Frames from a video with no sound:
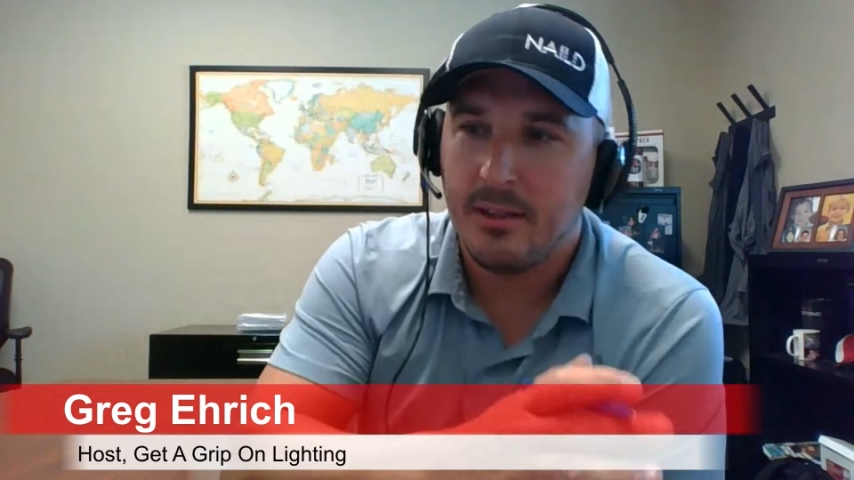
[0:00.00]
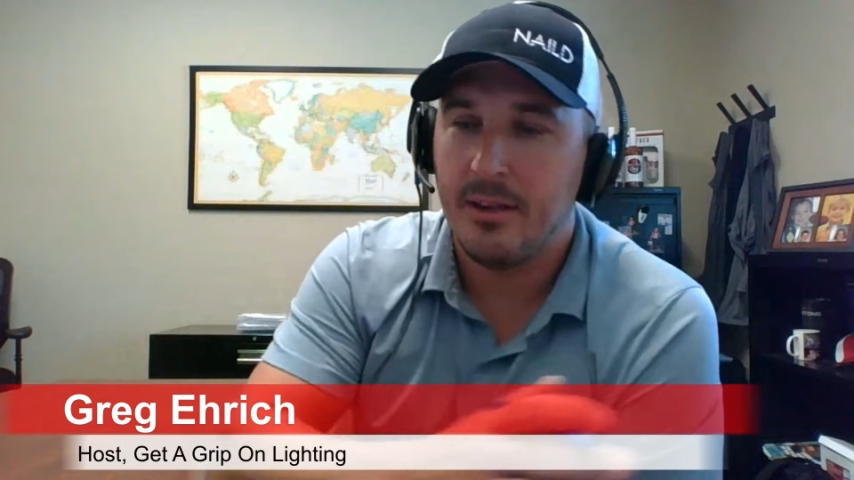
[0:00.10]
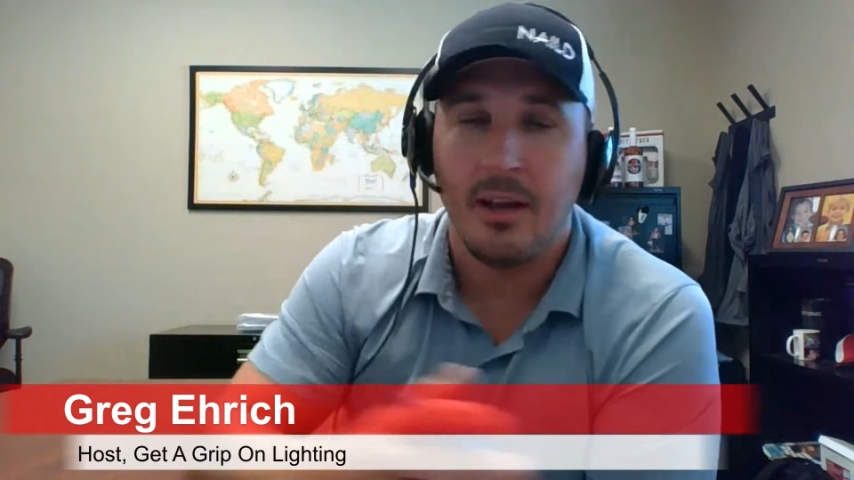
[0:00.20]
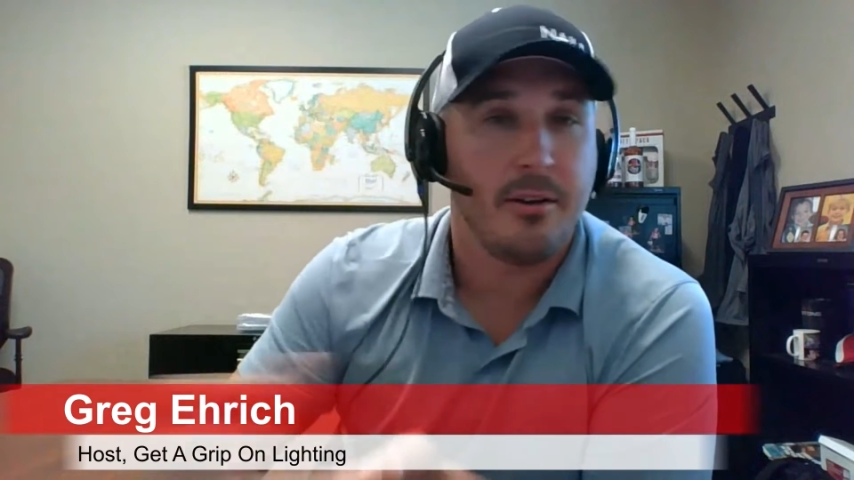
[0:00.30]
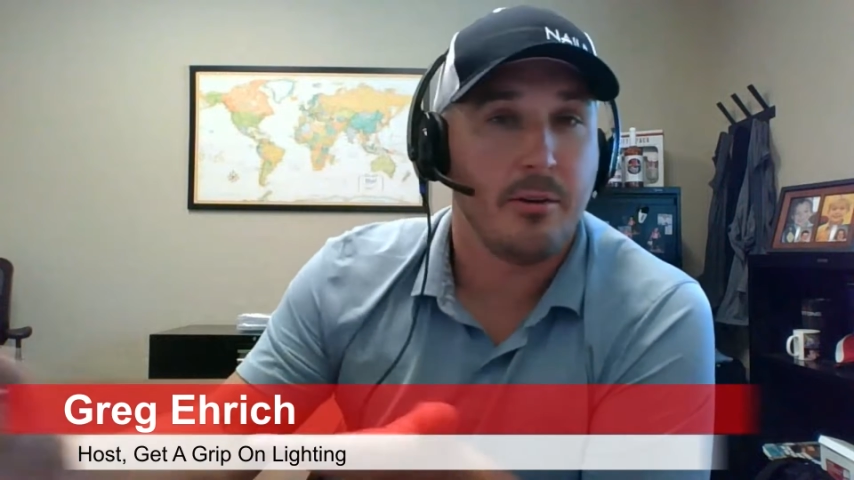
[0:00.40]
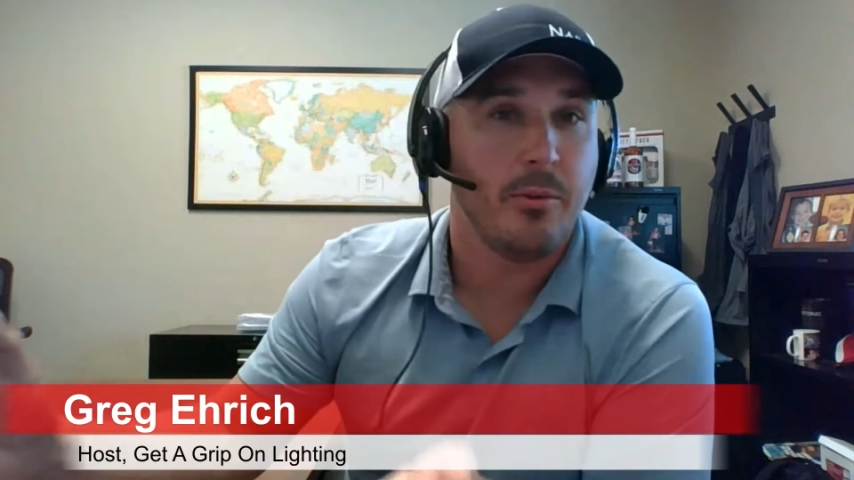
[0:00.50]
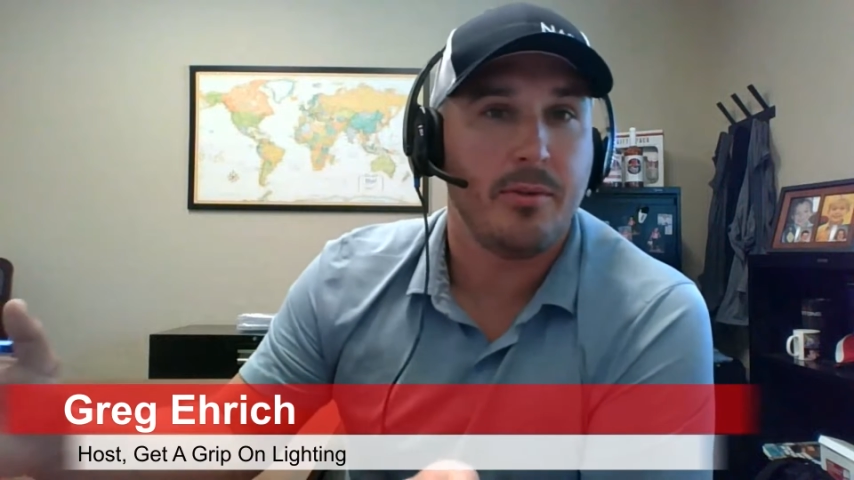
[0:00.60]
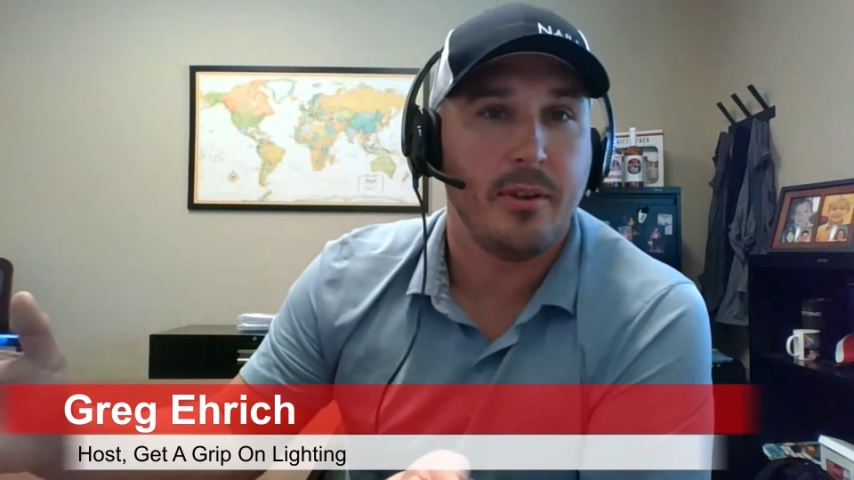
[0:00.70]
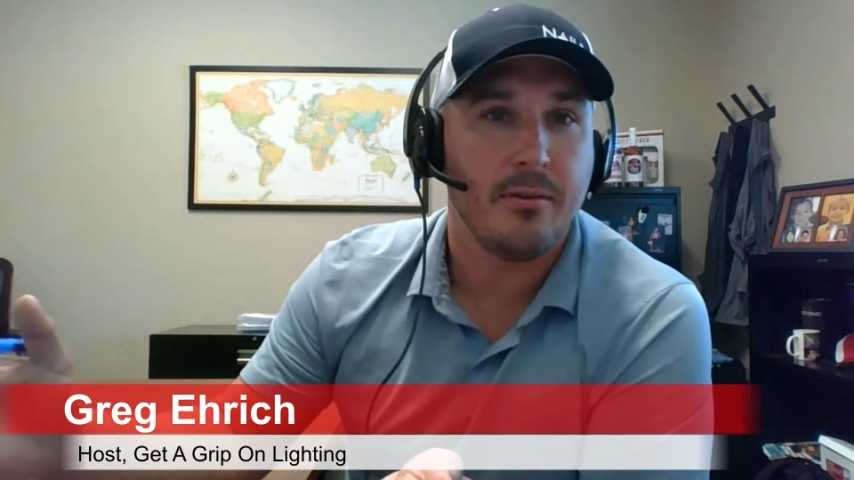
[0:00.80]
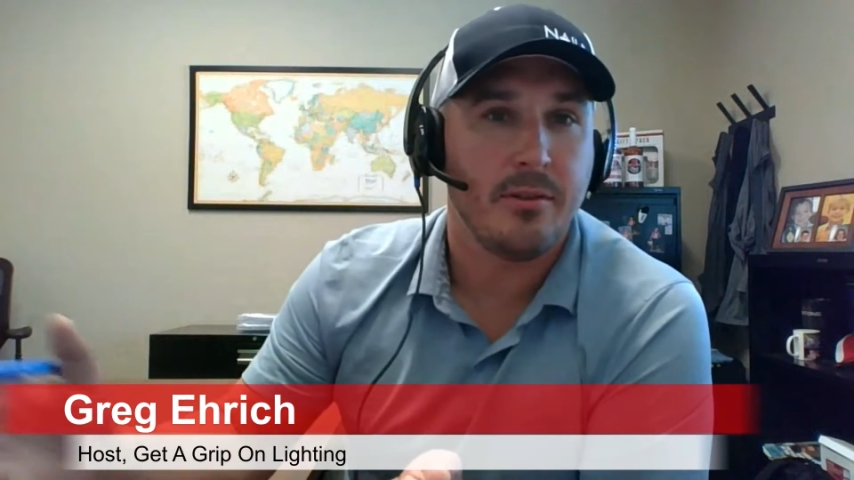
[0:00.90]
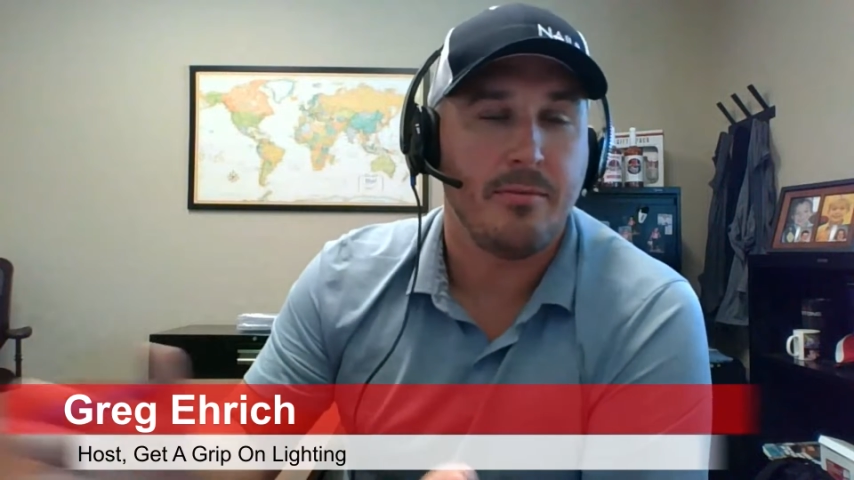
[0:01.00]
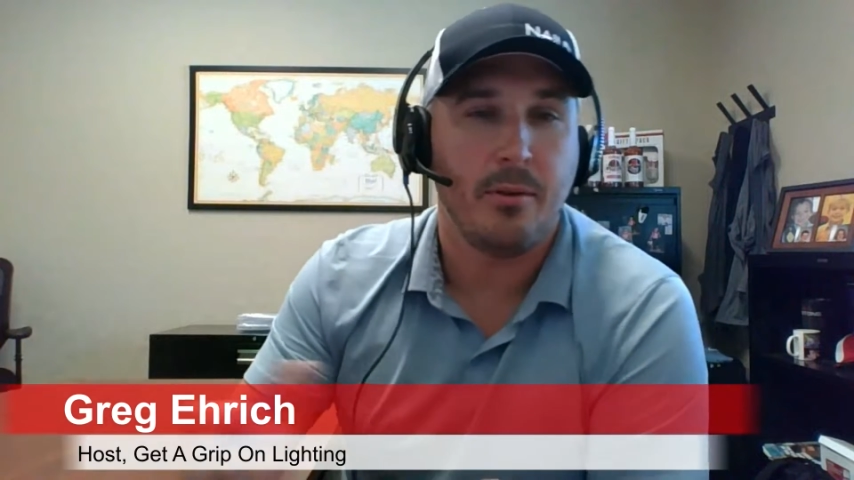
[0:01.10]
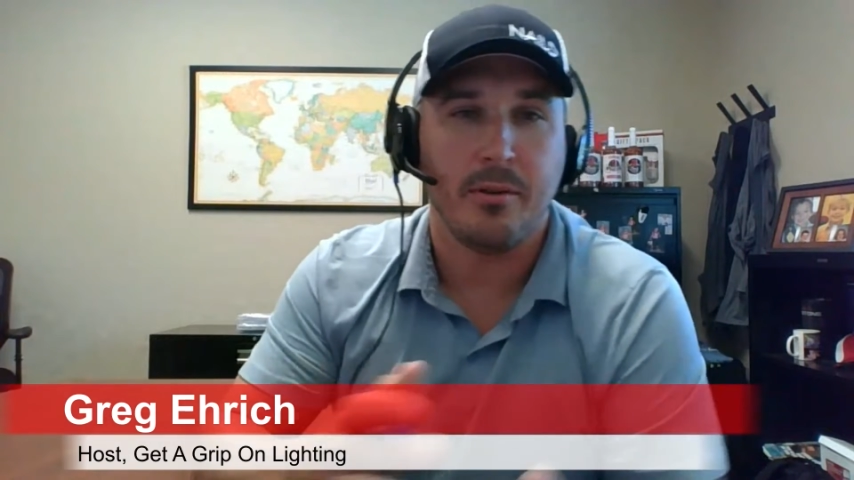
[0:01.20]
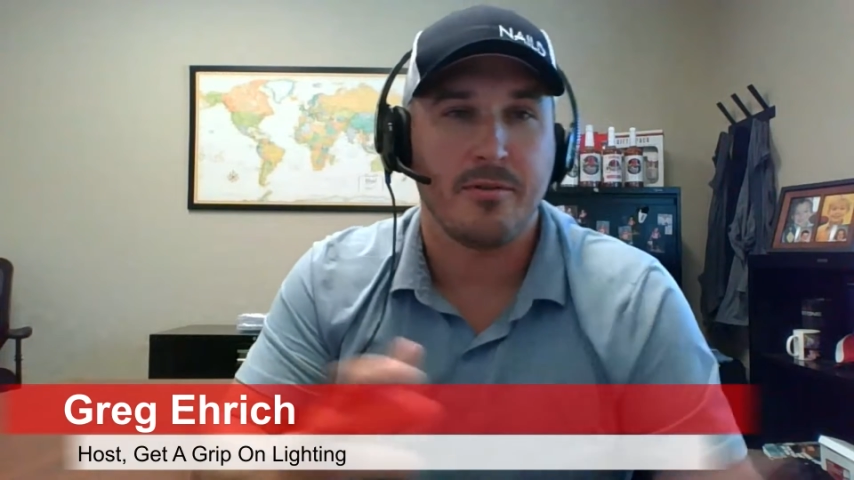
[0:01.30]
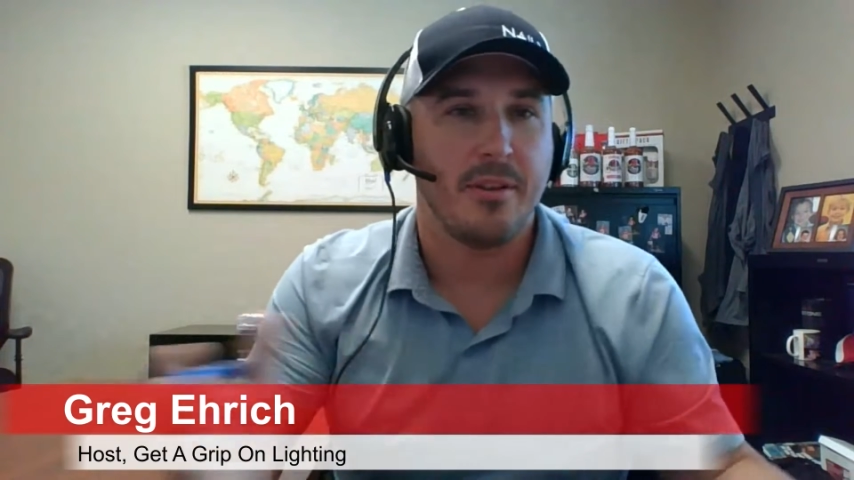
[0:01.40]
And now you're with Energy Focus.